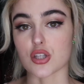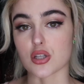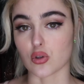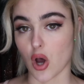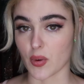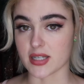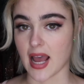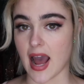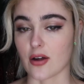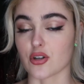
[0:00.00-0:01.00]
that's lower
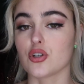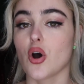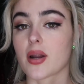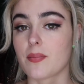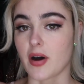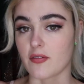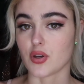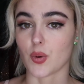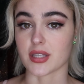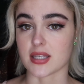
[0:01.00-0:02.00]
down, not above
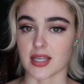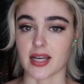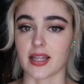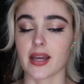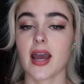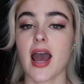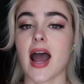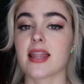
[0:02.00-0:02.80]
you on the ceiling,